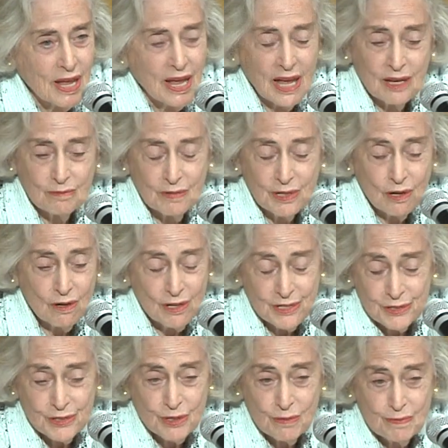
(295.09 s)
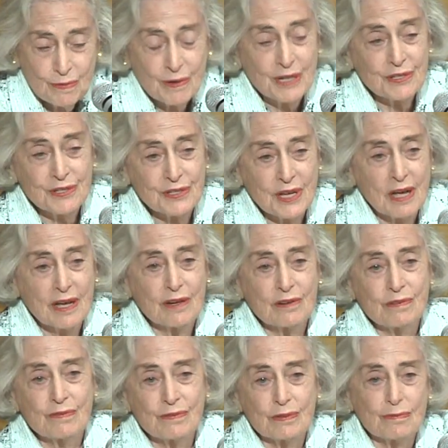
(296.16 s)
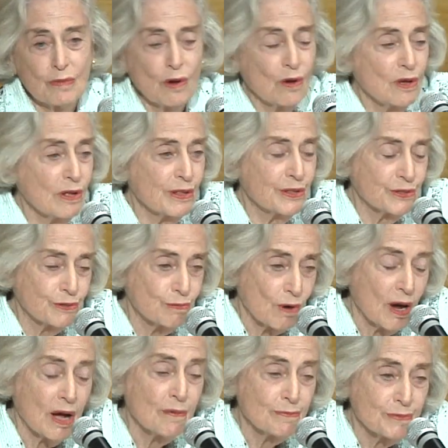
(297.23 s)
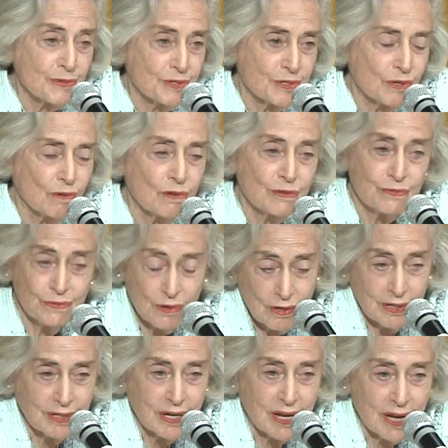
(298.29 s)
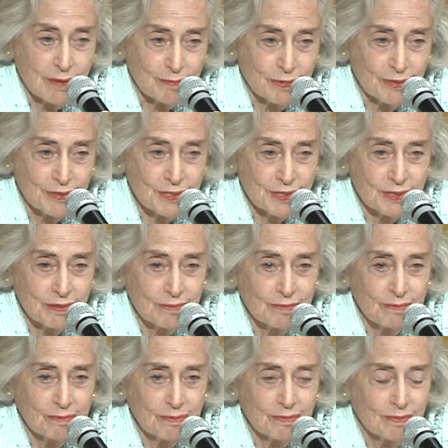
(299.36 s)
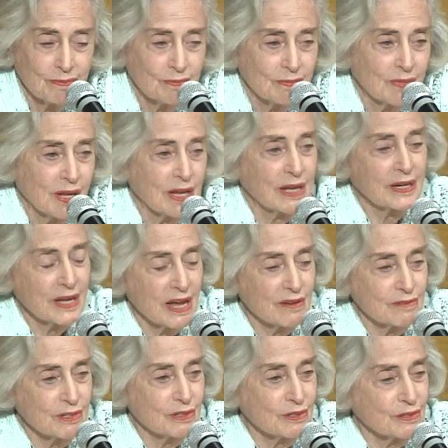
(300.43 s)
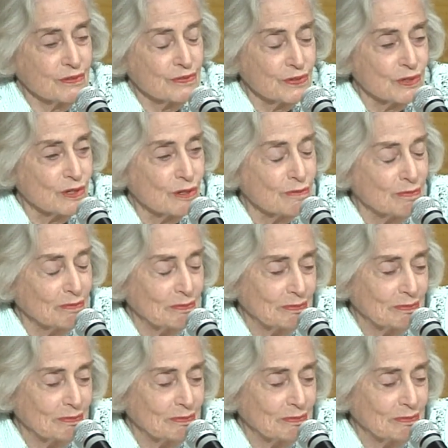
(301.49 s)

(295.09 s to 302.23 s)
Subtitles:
And we also press cider from all the drops or fallen apples and have it at the farm.